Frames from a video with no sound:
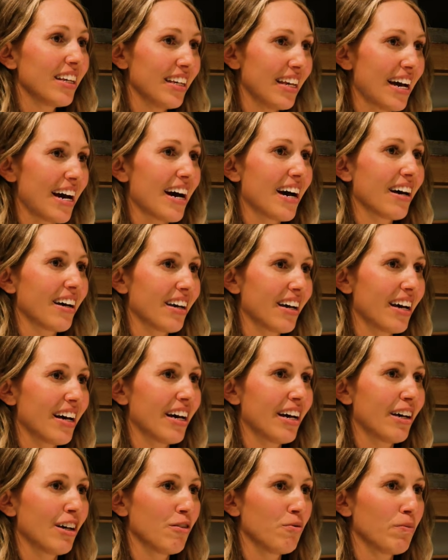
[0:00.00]
Yeah.
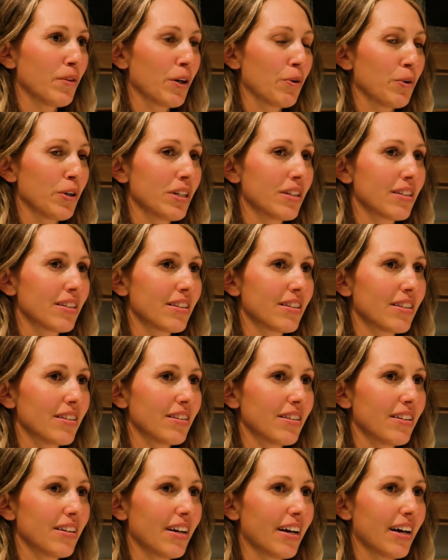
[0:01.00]
Um, there was
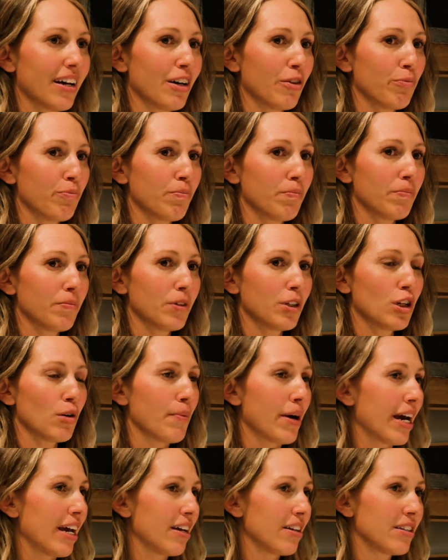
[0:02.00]
um,
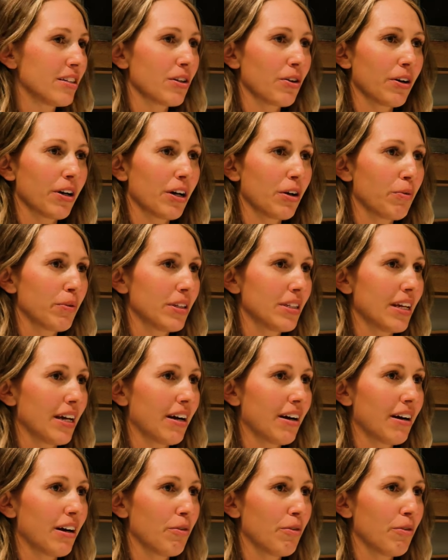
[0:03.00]
Tobias Sawyer was there.